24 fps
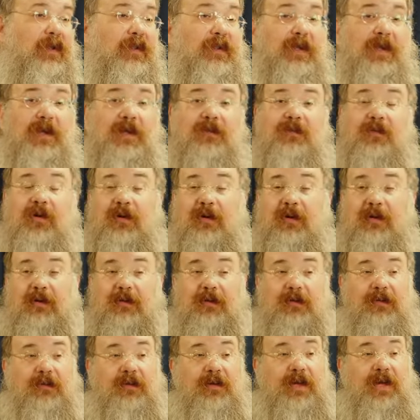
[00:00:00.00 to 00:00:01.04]
the
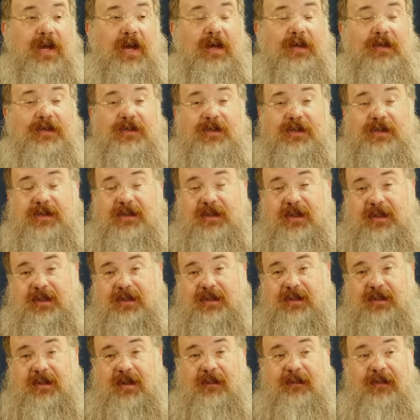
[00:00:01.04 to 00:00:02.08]
eternal
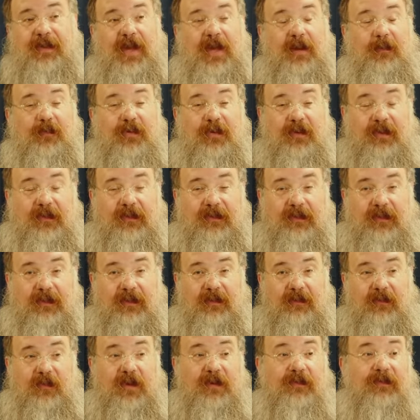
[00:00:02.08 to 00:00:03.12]
consciousness of that
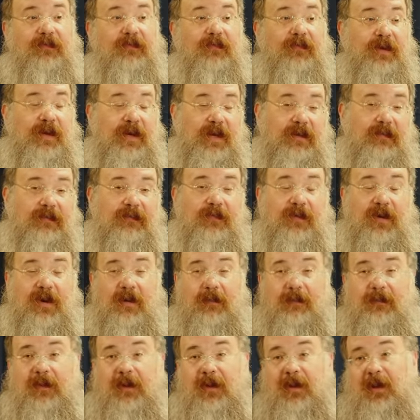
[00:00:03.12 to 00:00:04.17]
person, when freed
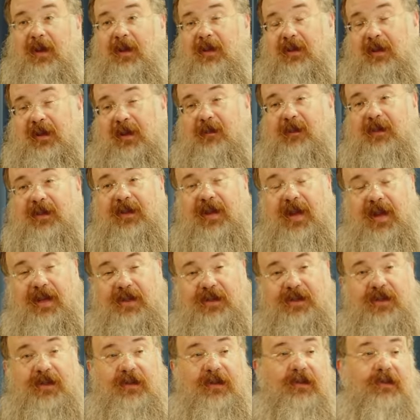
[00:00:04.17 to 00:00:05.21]
from the
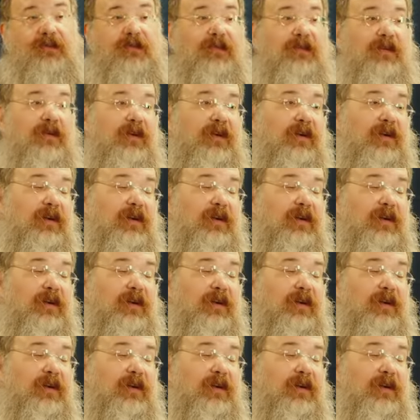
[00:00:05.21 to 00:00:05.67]
limitations